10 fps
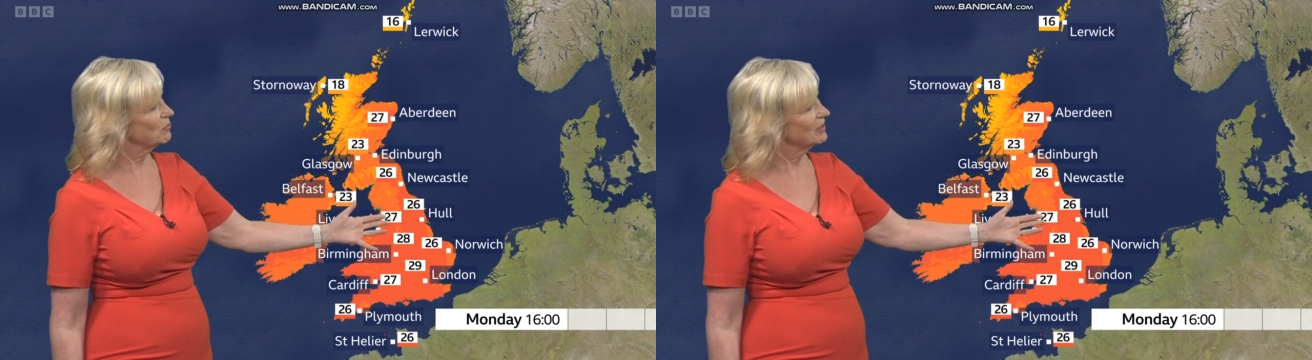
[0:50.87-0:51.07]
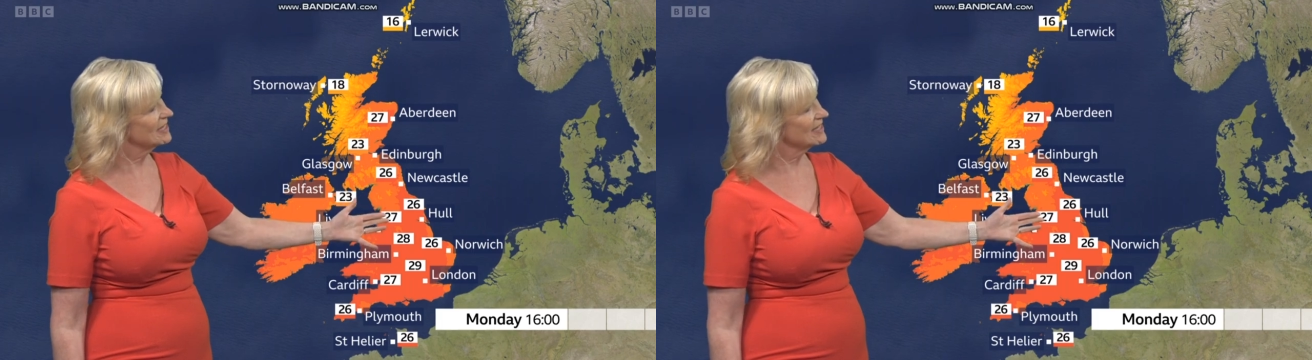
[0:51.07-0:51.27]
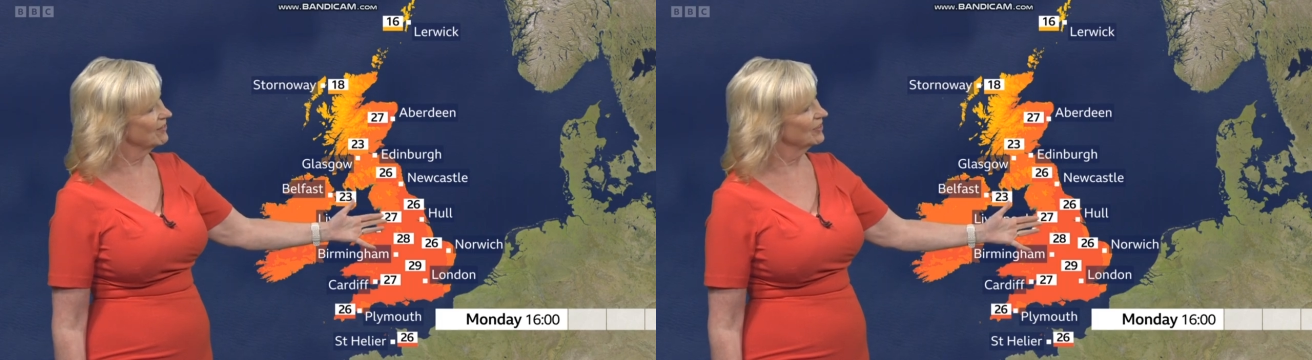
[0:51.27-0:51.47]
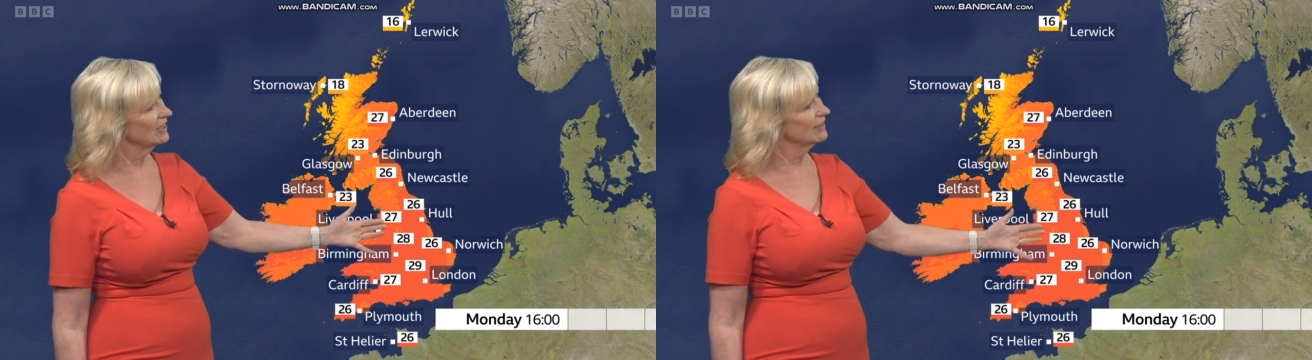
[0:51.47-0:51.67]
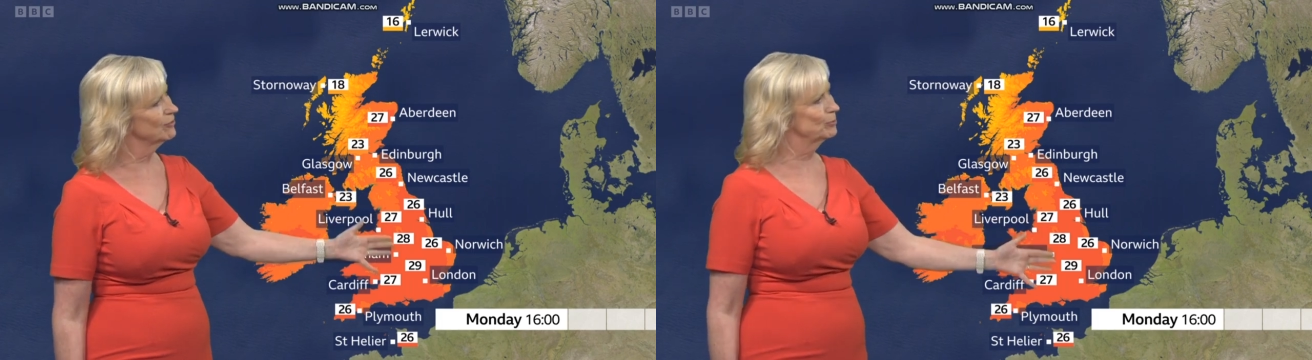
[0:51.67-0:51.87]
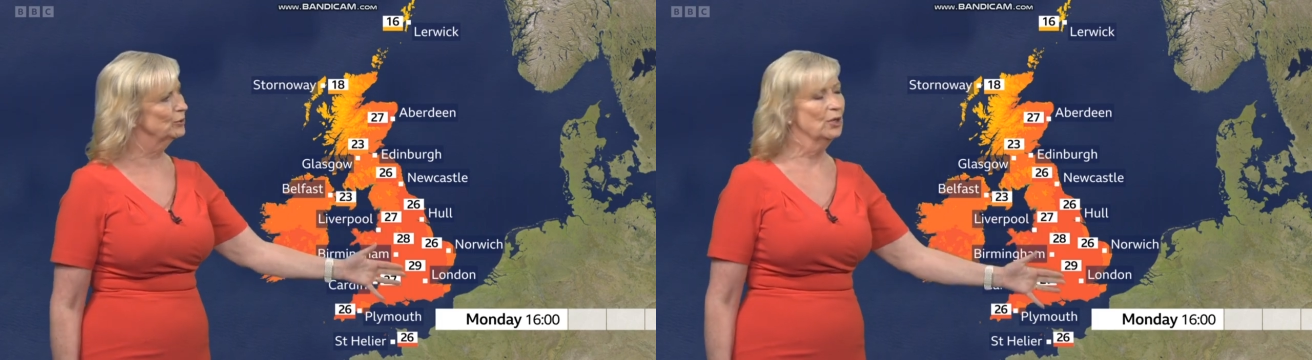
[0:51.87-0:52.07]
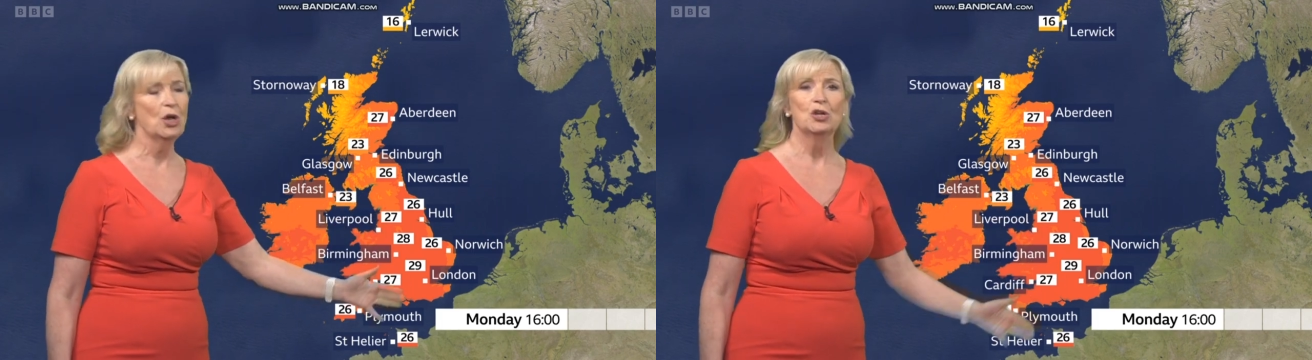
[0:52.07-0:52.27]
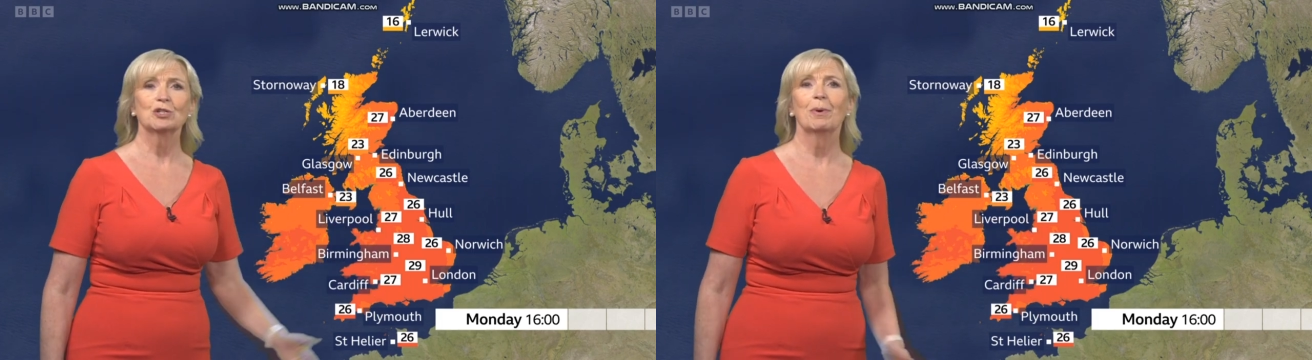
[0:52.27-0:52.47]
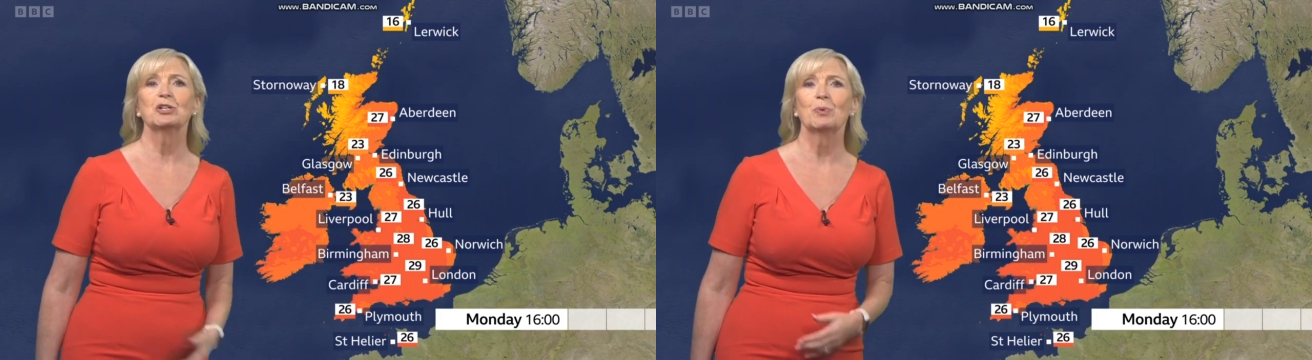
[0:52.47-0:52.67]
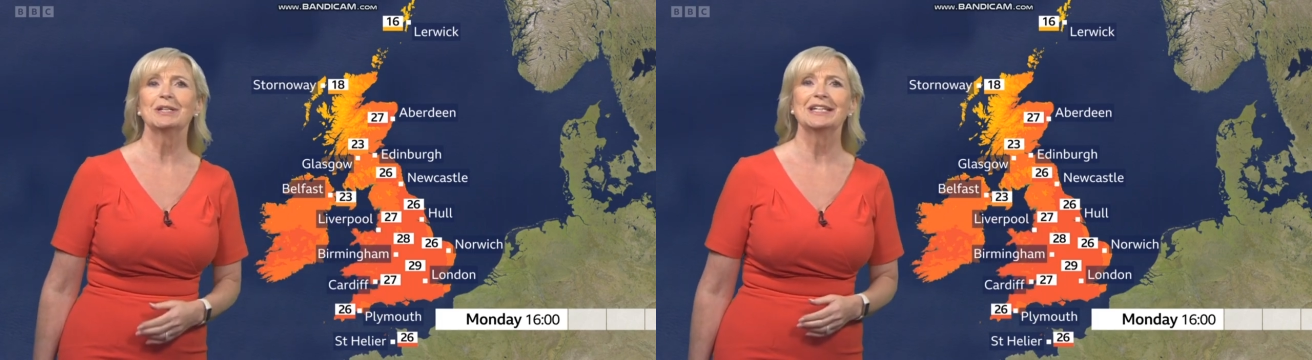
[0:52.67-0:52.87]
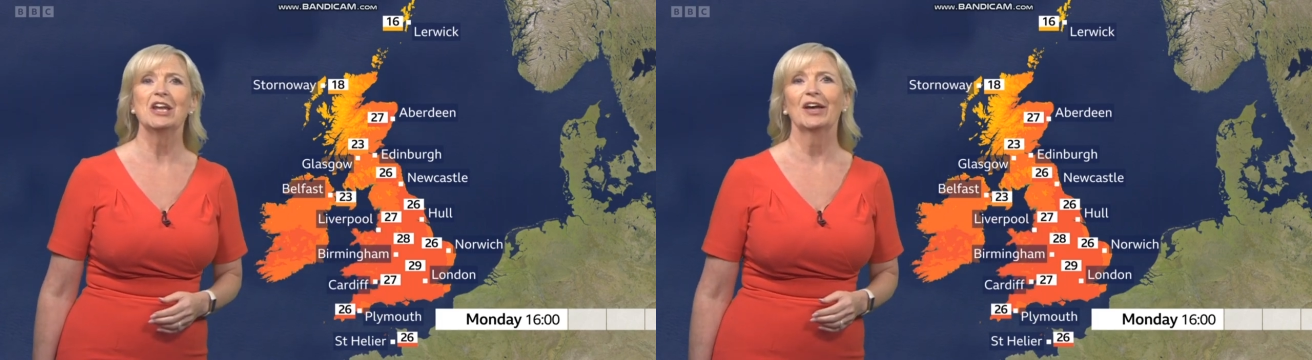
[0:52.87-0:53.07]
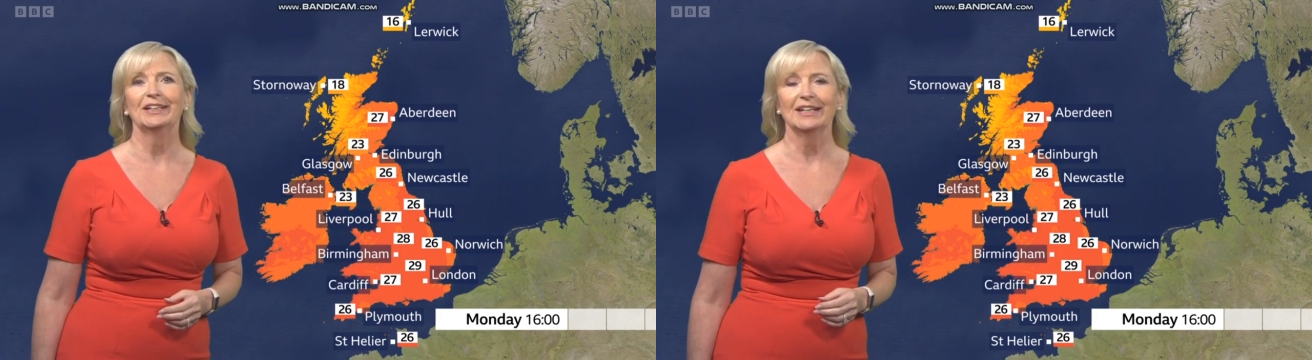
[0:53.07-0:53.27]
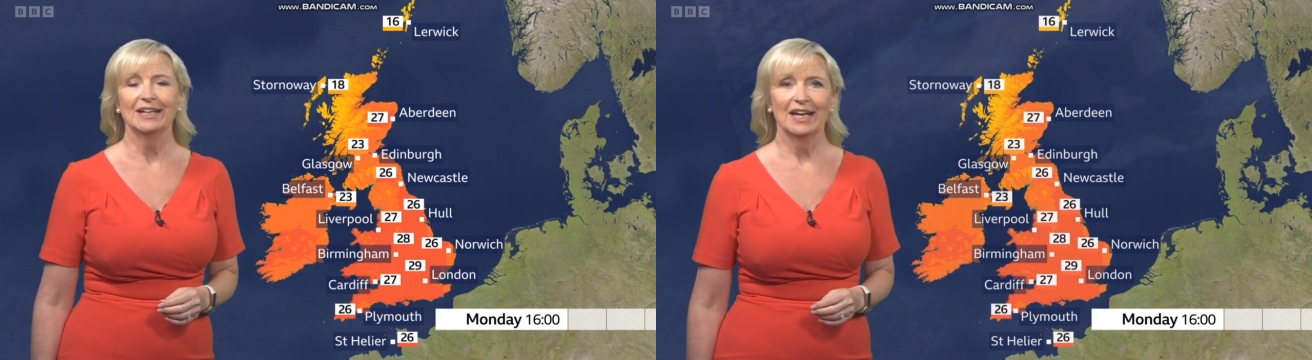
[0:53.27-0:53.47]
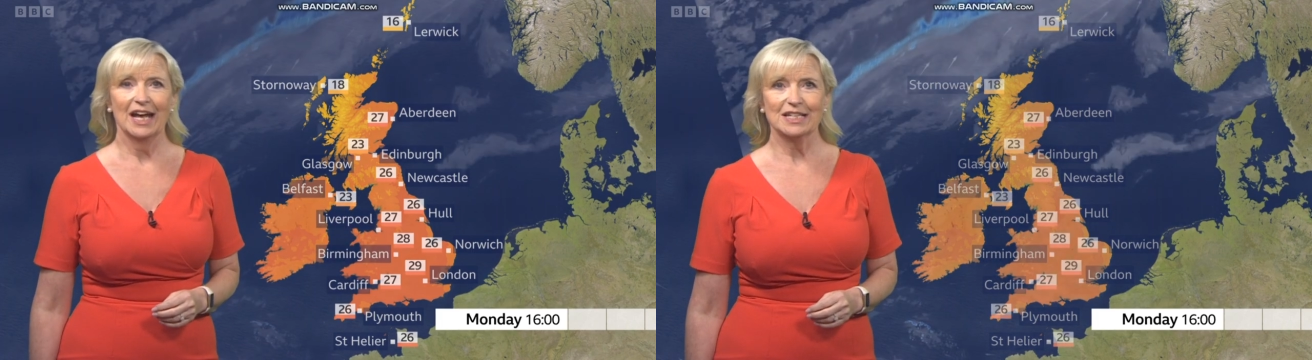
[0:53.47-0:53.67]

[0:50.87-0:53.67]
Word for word: 27 in Liverpool to about 29